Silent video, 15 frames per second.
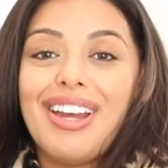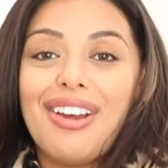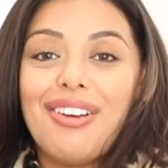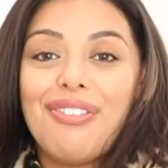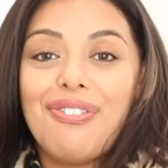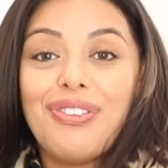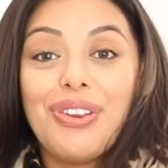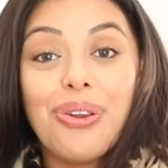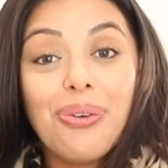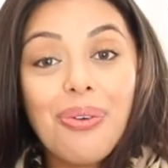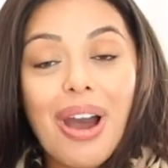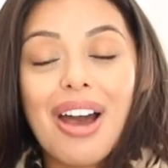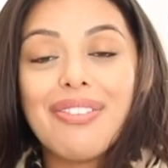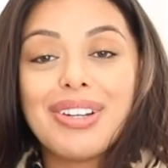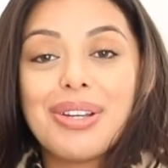If
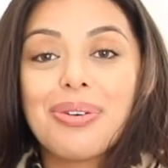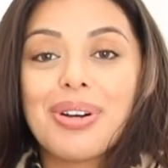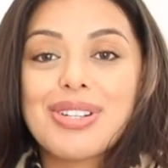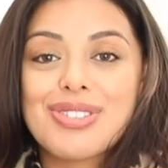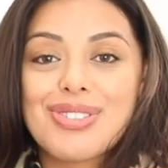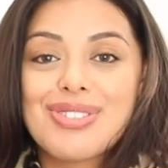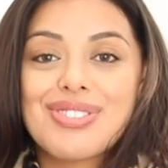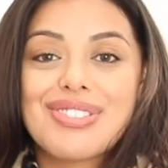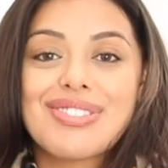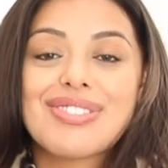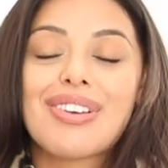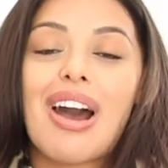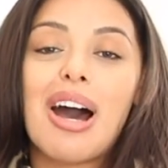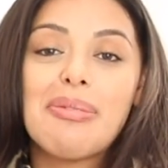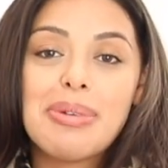you have any questions,
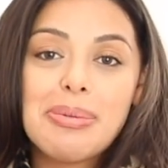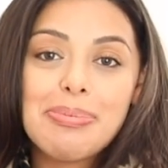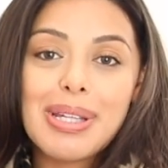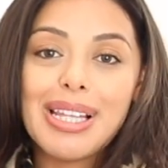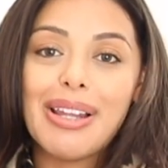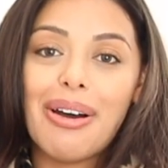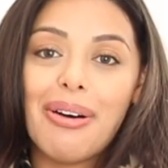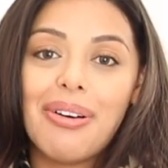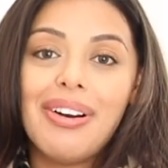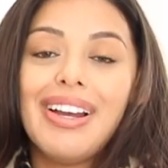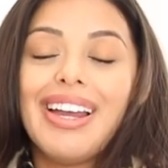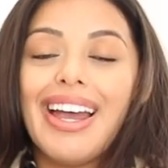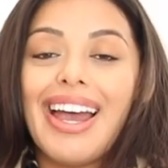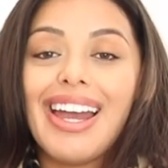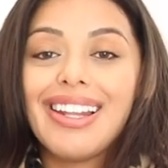just comment below,
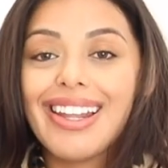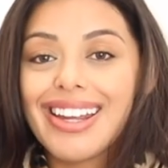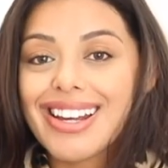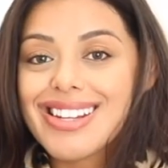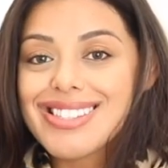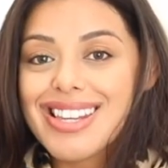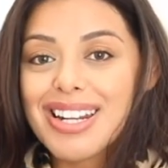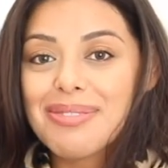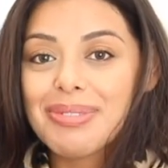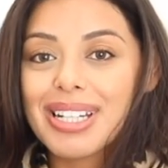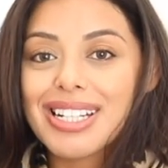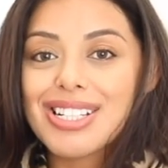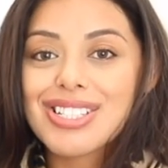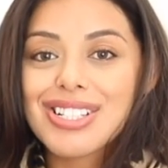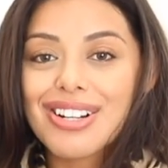and like I said, I'm
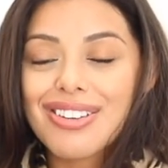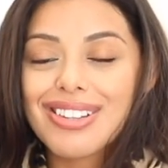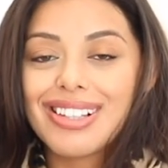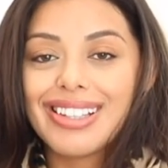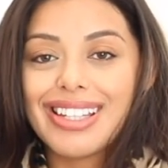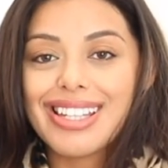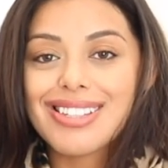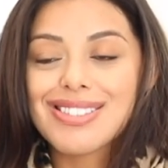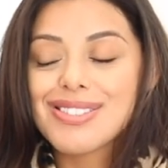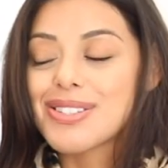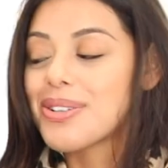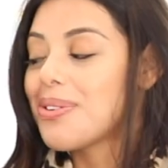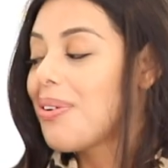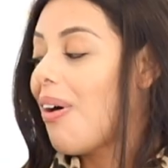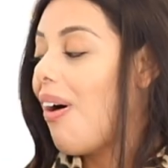going to share the links
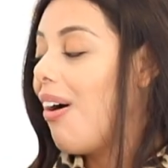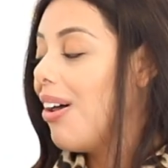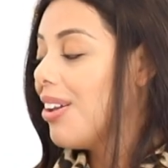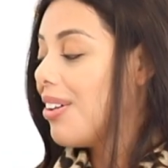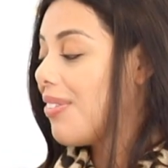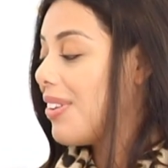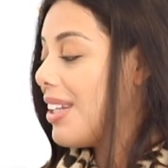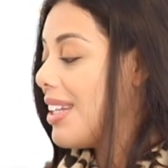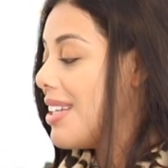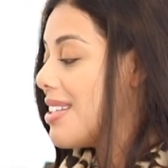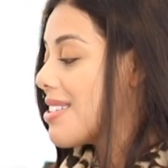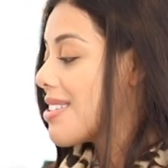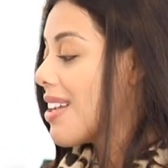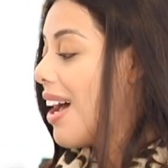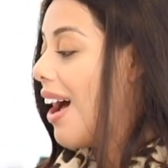to all of
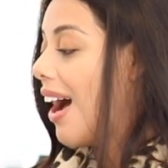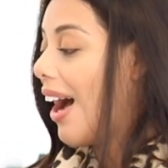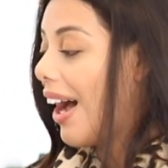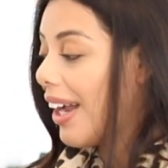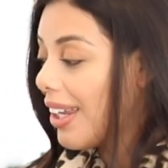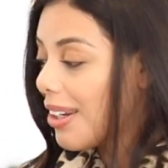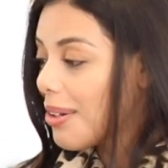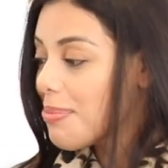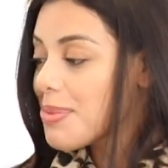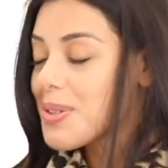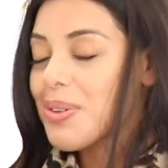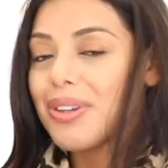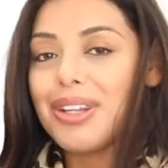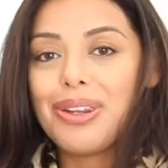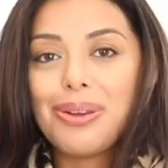these
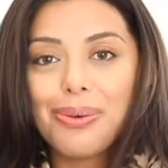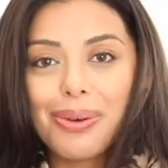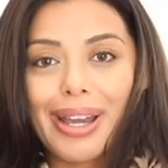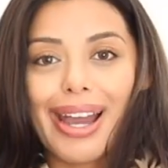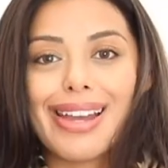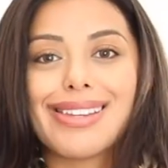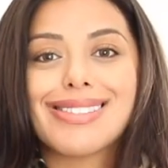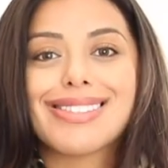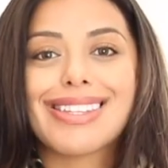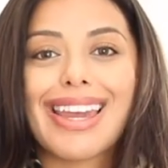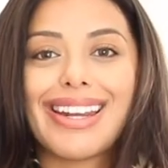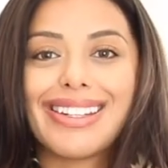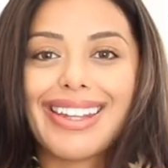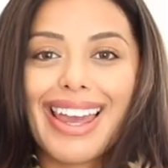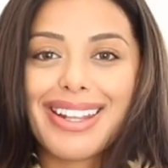items so that you guys
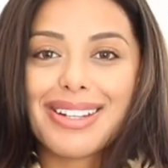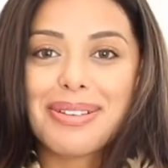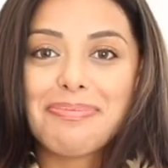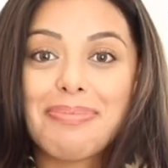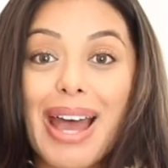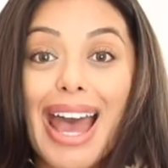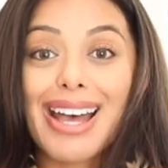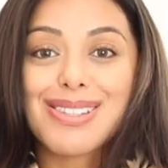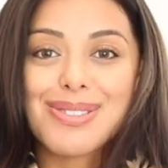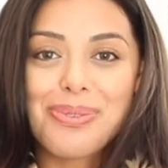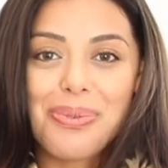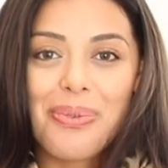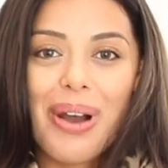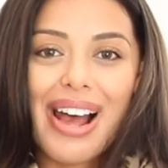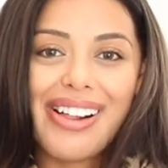can get them as
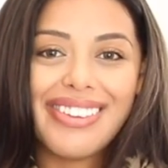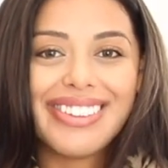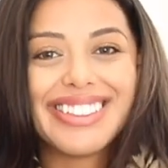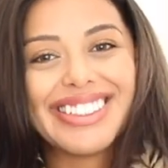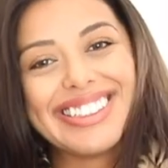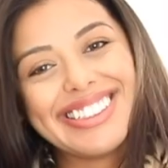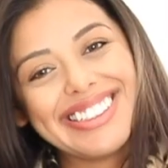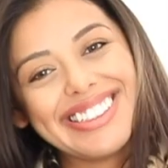well.